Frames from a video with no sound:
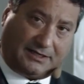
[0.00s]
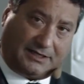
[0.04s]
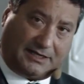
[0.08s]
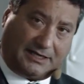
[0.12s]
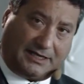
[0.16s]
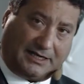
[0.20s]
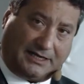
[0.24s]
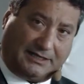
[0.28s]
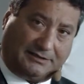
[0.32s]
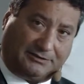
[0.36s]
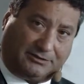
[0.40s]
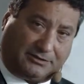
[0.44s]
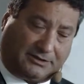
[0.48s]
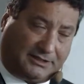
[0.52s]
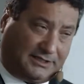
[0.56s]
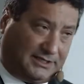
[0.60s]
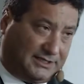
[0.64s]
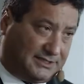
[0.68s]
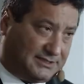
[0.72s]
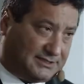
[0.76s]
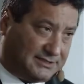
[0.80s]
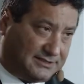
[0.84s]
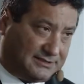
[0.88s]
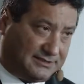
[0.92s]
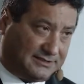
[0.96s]
Not
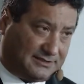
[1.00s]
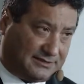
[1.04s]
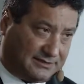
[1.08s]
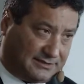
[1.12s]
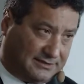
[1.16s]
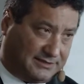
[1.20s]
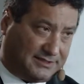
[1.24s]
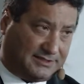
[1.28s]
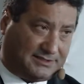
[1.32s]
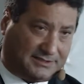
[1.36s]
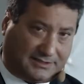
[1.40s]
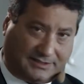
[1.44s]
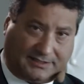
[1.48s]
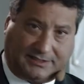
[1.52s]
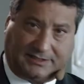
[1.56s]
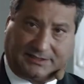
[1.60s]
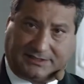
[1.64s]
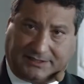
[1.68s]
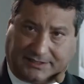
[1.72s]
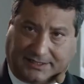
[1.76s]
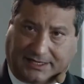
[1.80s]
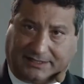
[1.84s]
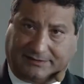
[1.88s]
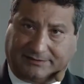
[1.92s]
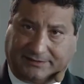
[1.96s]
least, this
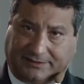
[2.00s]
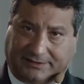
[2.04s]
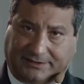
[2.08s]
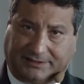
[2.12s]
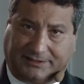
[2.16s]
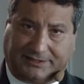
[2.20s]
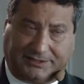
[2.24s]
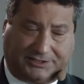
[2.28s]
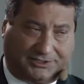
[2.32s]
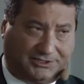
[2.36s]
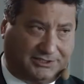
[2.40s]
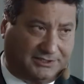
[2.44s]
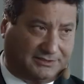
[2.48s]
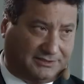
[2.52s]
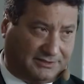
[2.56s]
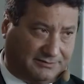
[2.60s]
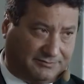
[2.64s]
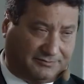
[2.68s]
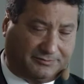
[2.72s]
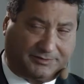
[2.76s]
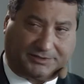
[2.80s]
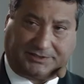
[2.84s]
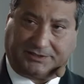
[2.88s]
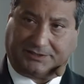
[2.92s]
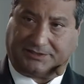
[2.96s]
is another
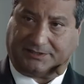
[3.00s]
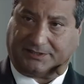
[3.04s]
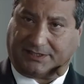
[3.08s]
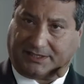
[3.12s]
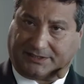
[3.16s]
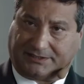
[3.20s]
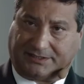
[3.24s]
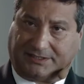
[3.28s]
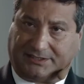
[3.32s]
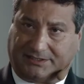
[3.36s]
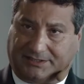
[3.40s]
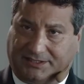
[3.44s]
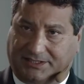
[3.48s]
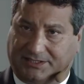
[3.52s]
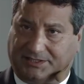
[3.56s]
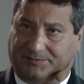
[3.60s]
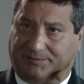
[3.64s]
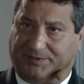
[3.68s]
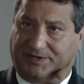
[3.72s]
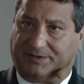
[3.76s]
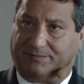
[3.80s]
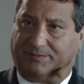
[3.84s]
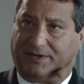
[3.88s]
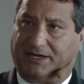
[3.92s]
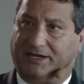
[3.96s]
initiative which is, as I said,
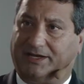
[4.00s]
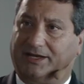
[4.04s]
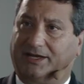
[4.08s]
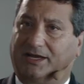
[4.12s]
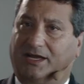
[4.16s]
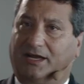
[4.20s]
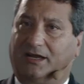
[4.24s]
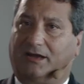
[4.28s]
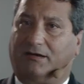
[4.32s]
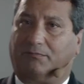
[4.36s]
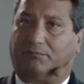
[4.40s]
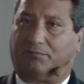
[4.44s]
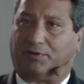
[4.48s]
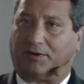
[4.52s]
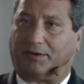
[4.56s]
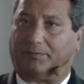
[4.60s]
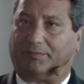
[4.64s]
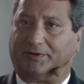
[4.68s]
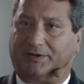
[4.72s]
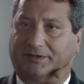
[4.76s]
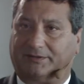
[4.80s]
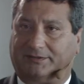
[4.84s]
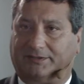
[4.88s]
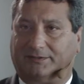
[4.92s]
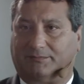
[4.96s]
spurred by
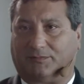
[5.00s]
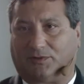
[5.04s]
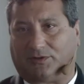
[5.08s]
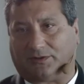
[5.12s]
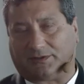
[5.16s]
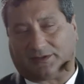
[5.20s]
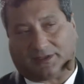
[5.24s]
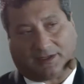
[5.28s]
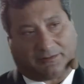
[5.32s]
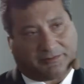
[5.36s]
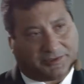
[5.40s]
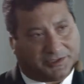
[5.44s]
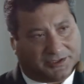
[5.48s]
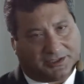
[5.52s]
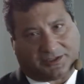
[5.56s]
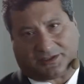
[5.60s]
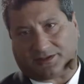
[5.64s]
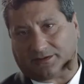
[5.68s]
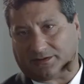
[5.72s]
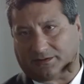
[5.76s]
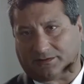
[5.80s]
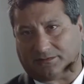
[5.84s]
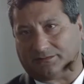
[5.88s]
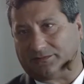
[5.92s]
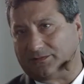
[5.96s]
Property Malta, which
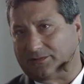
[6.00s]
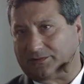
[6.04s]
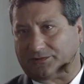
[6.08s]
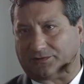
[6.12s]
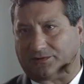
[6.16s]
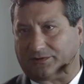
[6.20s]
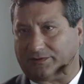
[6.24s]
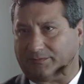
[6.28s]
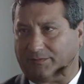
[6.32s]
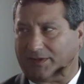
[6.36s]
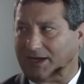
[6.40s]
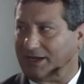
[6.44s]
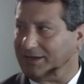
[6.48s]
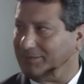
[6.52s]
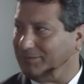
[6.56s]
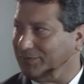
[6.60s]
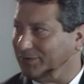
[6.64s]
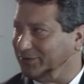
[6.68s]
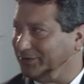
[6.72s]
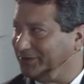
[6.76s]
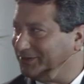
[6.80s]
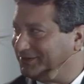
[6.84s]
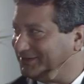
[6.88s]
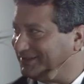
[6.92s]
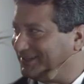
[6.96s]
is not on my
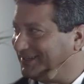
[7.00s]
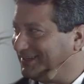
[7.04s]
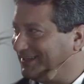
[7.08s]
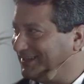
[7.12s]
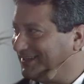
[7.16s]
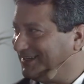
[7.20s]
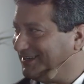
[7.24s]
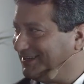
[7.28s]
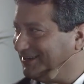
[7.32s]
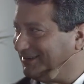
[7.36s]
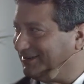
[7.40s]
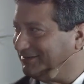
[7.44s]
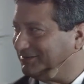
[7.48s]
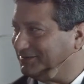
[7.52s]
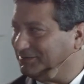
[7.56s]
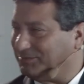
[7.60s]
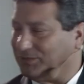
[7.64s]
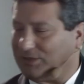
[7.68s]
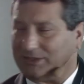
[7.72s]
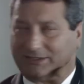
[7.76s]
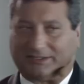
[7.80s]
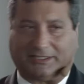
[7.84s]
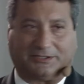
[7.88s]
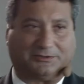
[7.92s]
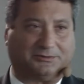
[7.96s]
board of the
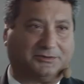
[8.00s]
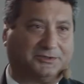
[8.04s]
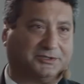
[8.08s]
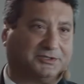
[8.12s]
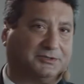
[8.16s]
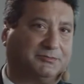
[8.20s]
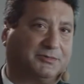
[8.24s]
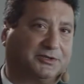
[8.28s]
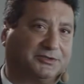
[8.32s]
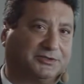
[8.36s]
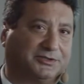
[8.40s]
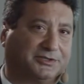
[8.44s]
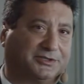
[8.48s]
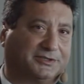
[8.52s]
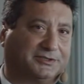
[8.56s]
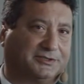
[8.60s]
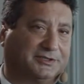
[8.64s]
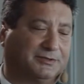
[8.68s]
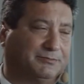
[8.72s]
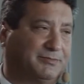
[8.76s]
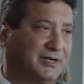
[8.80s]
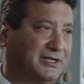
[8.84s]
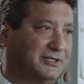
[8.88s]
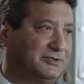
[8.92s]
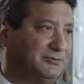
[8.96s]
Malta Tourism
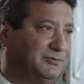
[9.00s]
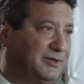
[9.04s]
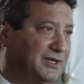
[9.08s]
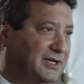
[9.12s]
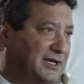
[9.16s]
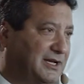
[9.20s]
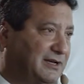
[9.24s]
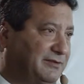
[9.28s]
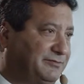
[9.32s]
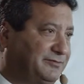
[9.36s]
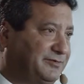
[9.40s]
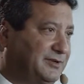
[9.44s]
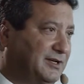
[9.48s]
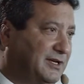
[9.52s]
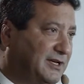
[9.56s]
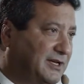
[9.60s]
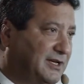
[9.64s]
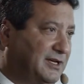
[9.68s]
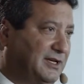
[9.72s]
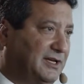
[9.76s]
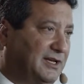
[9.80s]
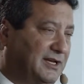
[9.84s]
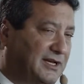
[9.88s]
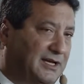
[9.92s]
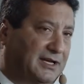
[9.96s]
Authority, but we have
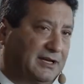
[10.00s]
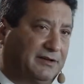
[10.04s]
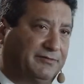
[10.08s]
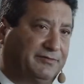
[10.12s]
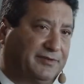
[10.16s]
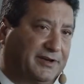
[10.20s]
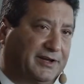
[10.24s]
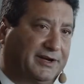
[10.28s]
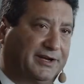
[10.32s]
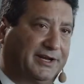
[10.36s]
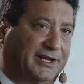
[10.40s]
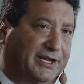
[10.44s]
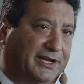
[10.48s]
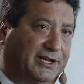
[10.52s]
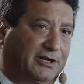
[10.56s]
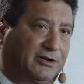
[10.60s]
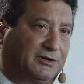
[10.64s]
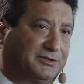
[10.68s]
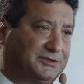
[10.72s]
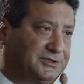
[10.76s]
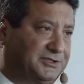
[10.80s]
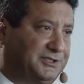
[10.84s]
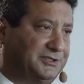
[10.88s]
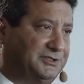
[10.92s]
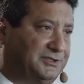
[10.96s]
a very
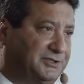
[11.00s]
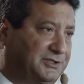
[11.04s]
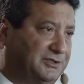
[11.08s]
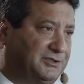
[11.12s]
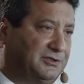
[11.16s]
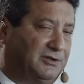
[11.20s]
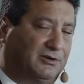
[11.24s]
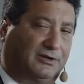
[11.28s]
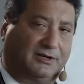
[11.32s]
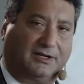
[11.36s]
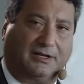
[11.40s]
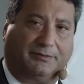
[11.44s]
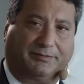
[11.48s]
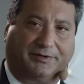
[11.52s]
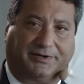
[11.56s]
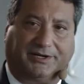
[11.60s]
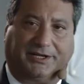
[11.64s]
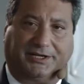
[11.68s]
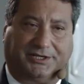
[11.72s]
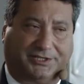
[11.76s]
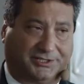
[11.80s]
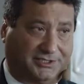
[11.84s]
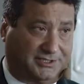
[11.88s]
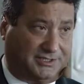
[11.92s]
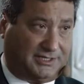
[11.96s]
consistent
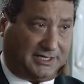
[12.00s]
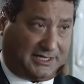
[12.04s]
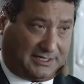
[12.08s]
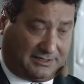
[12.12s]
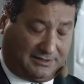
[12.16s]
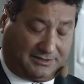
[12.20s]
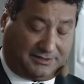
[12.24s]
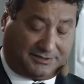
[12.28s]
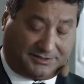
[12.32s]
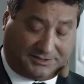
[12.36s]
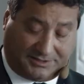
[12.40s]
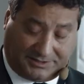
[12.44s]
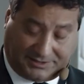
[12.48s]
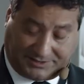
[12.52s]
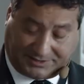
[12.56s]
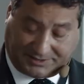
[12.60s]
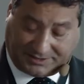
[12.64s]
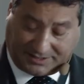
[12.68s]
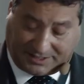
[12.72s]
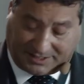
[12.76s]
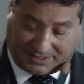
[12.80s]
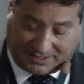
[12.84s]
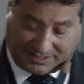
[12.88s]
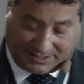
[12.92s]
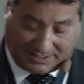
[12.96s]
collaboration, and this is
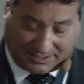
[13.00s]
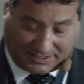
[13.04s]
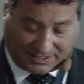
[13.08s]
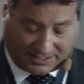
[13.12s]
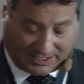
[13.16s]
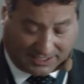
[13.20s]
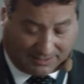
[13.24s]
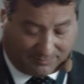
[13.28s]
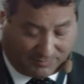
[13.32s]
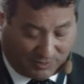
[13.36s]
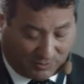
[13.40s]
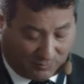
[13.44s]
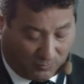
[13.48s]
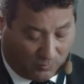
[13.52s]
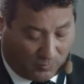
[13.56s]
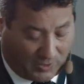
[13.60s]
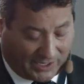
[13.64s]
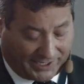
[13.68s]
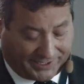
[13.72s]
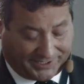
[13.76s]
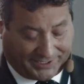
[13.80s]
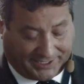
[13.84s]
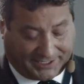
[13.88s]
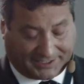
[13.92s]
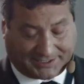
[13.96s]

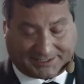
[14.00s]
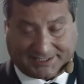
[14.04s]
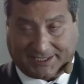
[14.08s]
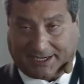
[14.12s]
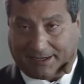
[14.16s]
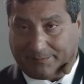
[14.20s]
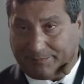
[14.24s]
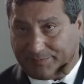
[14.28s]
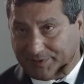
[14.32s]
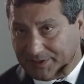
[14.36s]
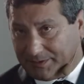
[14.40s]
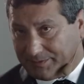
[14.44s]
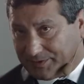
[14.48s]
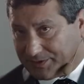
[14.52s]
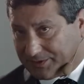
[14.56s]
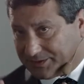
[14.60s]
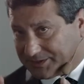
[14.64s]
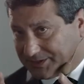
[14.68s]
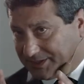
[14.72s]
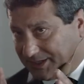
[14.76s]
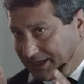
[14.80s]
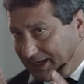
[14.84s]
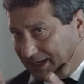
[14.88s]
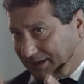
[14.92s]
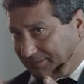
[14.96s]
one example,
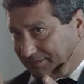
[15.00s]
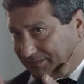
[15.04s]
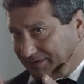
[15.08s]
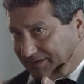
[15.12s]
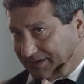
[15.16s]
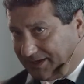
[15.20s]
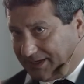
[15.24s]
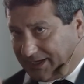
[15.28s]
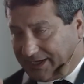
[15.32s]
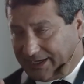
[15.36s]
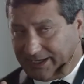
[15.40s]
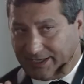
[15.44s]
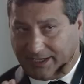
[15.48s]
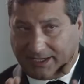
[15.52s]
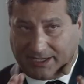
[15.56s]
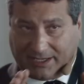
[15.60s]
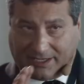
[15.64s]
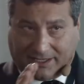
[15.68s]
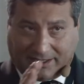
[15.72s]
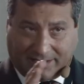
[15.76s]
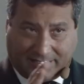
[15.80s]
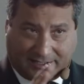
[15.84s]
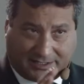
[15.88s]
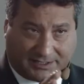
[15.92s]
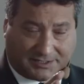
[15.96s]
because the
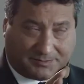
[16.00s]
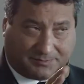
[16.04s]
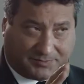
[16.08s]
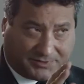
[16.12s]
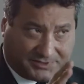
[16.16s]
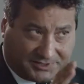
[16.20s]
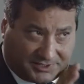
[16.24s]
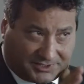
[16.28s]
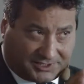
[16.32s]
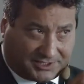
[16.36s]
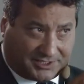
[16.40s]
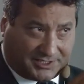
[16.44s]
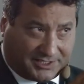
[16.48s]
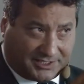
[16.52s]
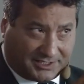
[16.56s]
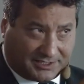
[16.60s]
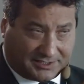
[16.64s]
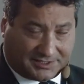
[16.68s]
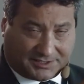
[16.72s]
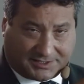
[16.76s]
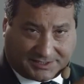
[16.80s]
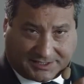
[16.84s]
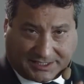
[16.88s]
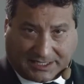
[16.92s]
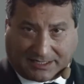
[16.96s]
MTA is positioning
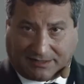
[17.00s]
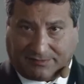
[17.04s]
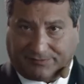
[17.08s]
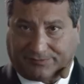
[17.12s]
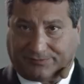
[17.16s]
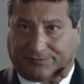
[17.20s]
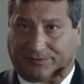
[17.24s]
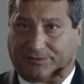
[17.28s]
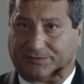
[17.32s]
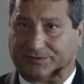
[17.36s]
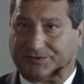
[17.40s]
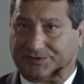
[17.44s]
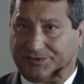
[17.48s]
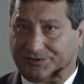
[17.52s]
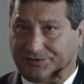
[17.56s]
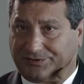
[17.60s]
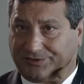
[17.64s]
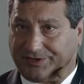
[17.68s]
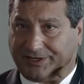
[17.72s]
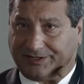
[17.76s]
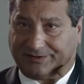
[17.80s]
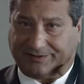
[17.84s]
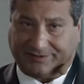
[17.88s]
itself, considering